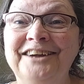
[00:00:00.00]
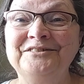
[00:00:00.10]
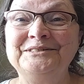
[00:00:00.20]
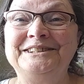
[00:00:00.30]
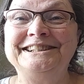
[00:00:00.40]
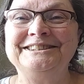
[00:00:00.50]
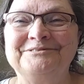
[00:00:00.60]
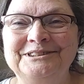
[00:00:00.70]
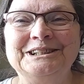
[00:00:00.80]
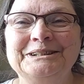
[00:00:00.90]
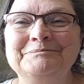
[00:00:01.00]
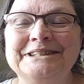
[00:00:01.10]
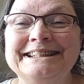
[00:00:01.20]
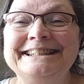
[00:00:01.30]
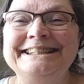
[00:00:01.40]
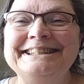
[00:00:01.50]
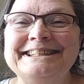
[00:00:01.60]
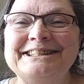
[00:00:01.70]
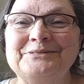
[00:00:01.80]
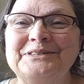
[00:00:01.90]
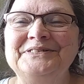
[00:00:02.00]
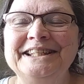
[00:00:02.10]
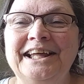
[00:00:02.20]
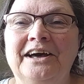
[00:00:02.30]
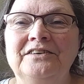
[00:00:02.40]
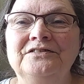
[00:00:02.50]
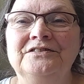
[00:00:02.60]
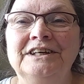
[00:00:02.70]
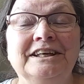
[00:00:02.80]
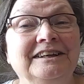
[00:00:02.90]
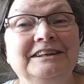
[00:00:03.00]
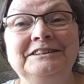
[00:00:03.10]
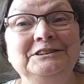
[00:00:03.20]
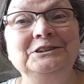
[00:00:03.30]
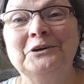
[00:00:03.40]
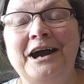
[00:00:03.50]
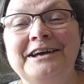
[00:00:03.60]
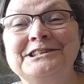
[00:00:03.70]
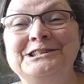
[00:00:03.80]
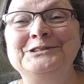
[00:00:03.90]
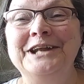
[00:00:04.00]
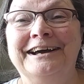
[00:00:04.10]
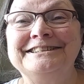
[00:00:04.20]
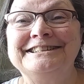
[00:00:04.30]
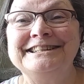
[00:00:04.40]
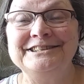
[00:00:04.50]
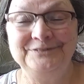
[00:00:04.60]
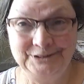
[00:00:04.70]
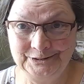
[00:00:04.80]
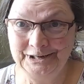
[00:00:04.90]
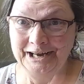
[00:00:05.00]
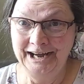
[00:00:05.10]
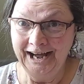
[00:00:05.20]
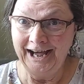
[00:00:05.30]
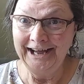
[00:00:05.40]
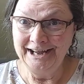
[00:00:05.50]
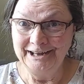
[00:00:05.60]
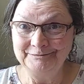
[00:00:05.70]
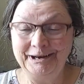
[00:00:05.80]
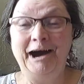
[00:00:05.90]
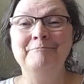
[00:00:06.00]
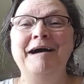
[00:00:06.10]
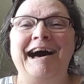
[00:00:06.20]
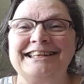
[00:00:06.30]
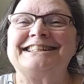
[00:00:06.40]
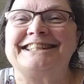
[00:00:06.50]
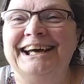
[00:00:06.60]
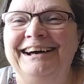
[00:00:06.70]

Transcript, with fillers: everyone. Welcome to Linda's Thrifty Life. Your eyes do not deceive you. I am a mess.